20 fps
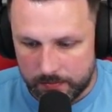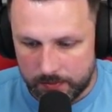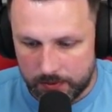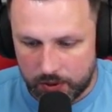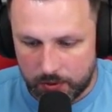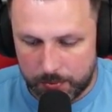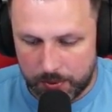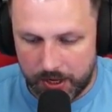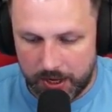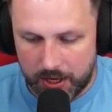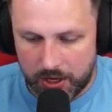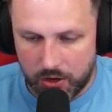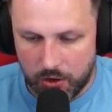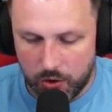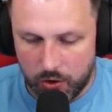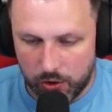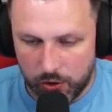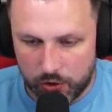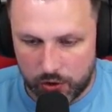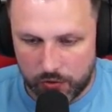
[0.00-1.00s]
pretty
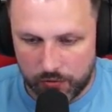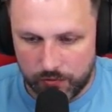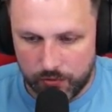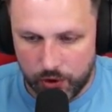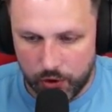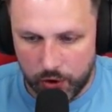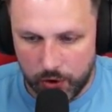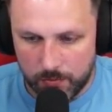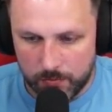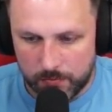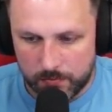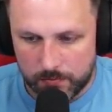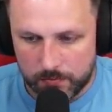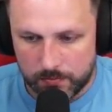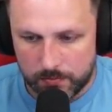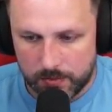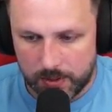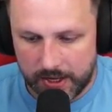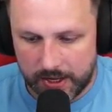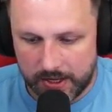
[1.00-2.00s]
cool looking room.
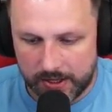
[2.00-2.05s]
Like, and